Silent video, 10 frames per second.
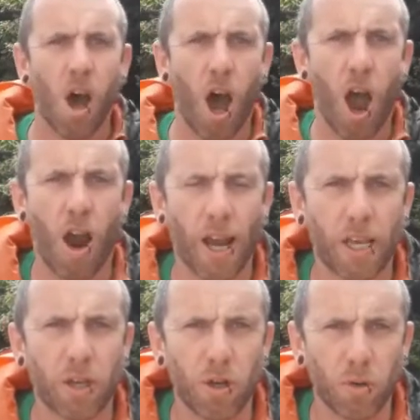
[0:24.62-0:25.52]

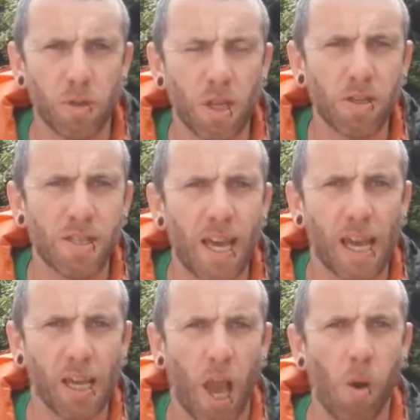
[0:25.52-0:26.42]
Alright, cool. So
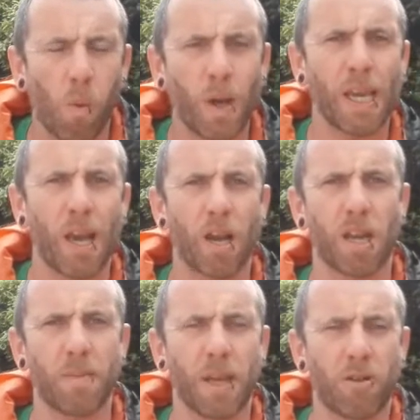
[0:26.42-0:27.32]
today we are
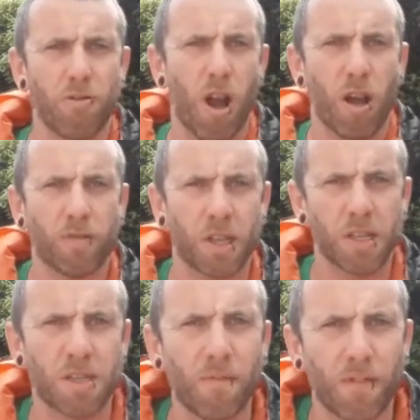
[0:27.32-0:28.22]
going to be crafting
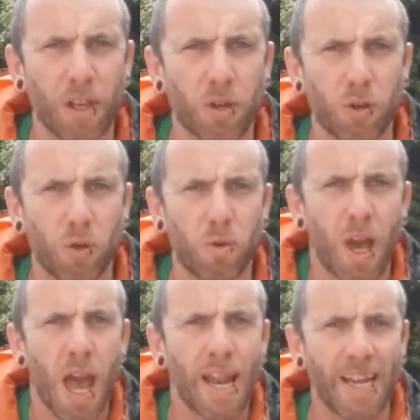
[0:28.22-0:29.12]
something called
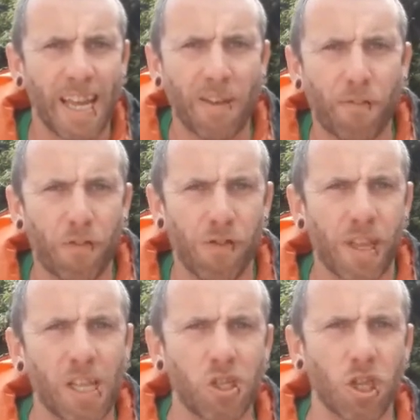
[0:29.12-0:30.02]
Leaf
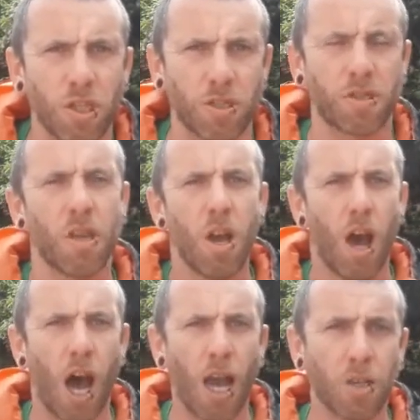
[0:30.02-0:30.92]
Ninjas.
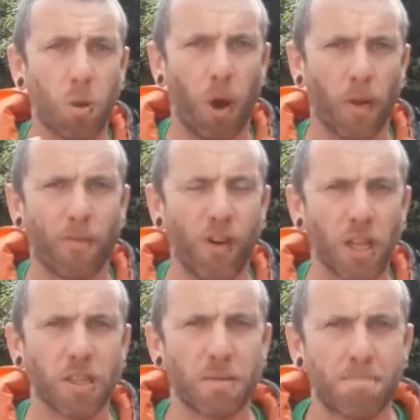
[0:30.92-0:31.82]
It's quite a
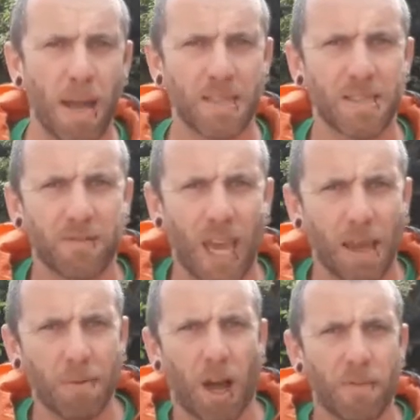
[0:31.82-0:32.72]
fun competitive
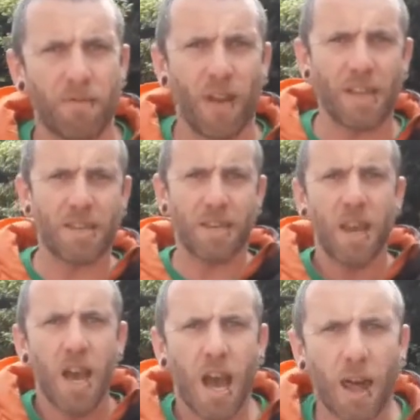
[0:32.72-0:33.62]
game that I've invented,
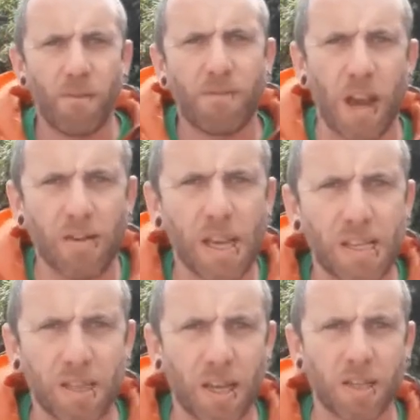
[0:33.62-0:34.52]
and I'm very
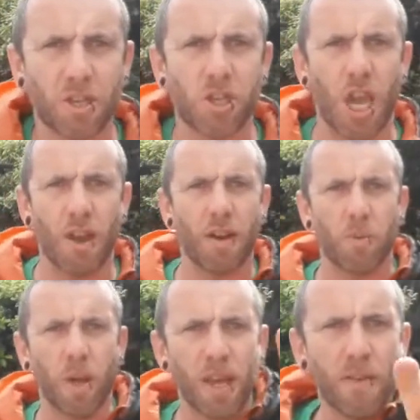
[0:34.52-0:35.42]
excited to share it
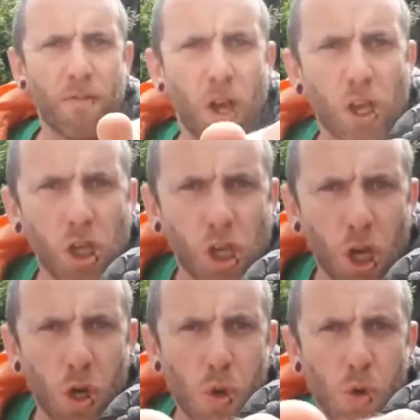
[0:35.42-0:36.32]
with
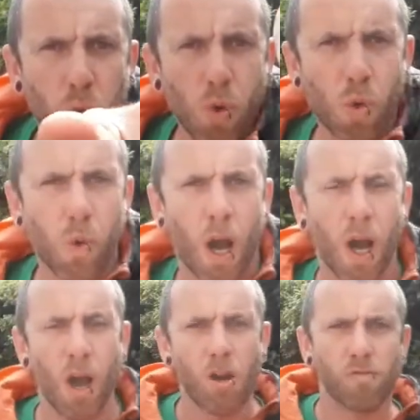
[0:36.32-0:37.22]
you.
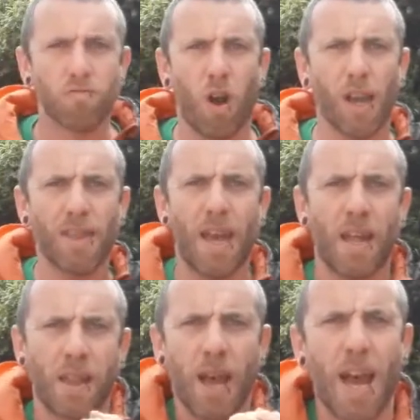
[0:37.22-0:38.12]
Right
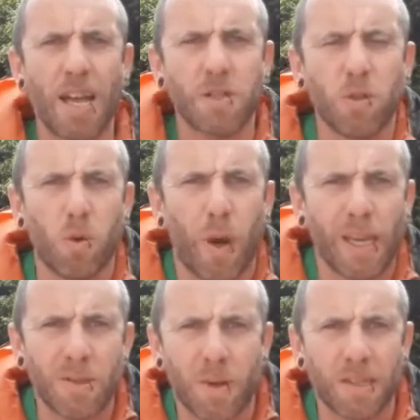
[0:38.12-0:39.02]
then, as
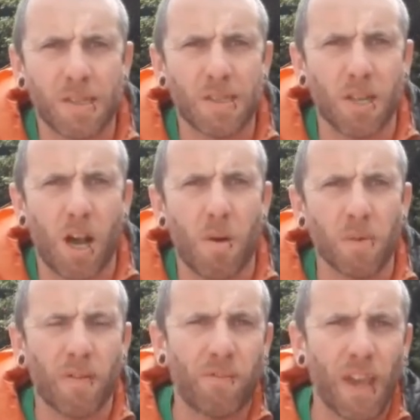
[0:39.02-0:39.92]
always, we need to start
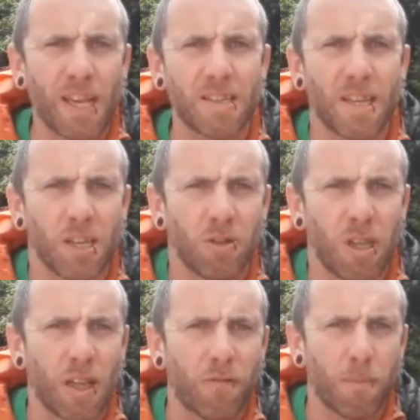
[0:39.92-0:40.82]
with the things that you
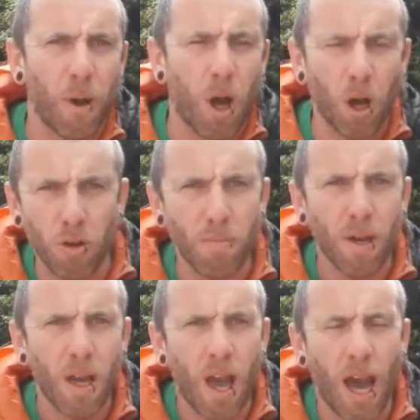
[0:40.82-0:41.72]
need from home,
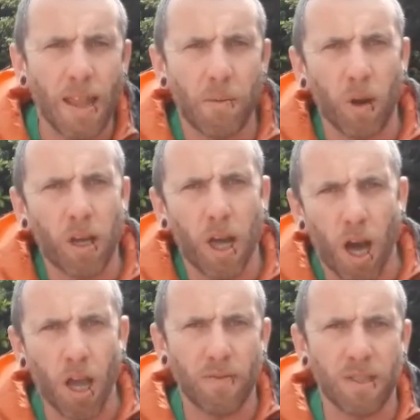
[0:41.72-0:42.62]
and then we'll
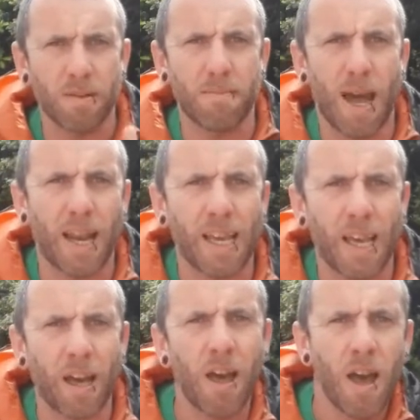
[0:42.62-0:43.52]
cut over to Matt
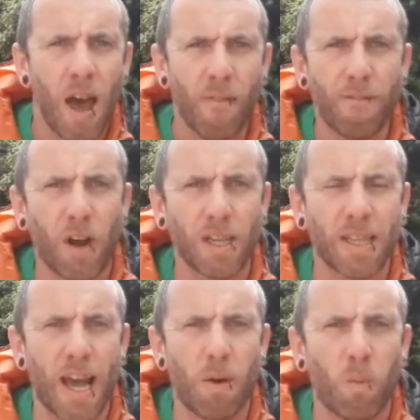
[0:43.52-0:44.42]
later and
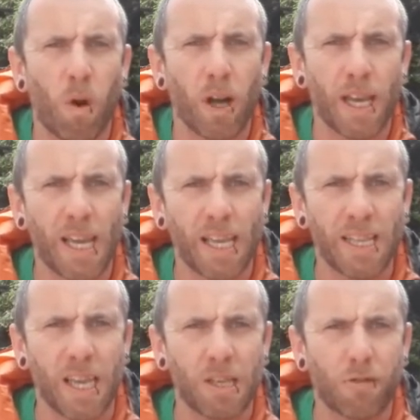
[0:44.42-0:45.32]
find out what he
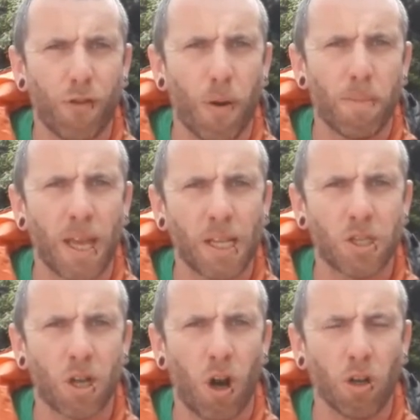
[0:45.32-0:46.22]
needs from
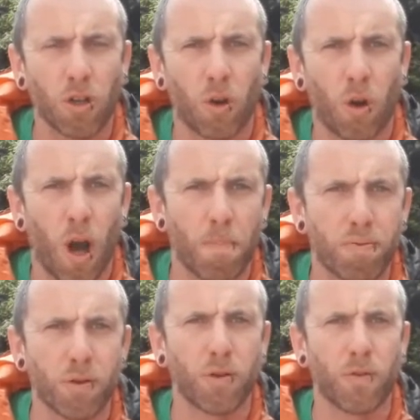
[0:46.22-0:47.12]
nature on your
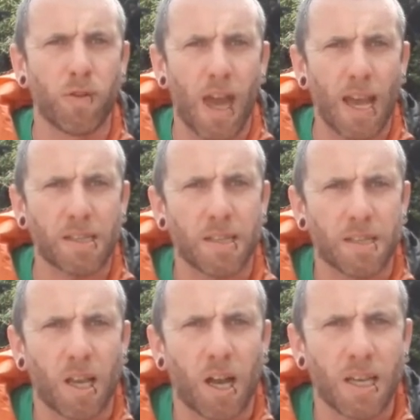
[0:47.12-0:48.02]
approved
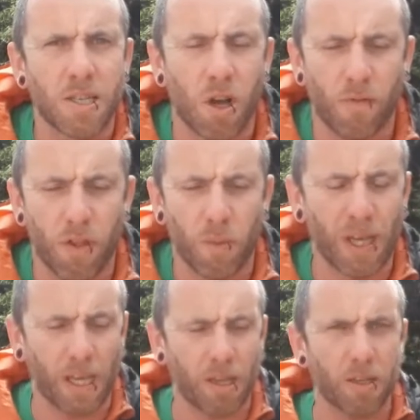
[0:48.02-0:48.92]
exercise of the
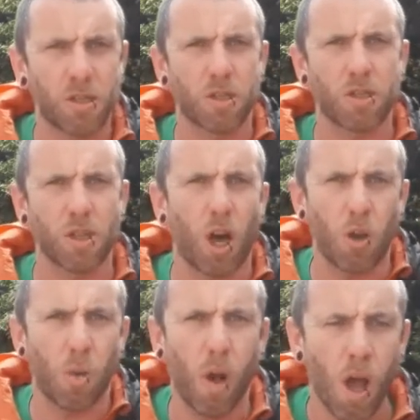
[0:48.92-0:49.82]
week.
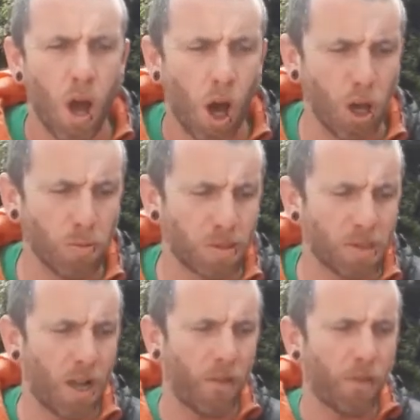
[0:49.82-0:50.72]
So, home
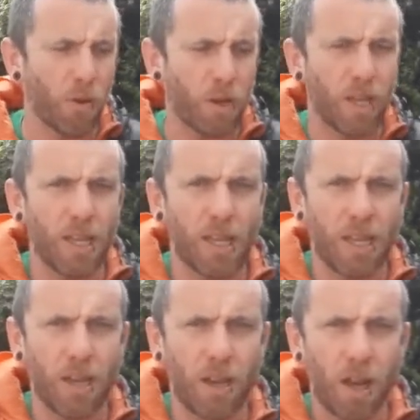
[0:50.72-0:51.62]
stuff, you're going to need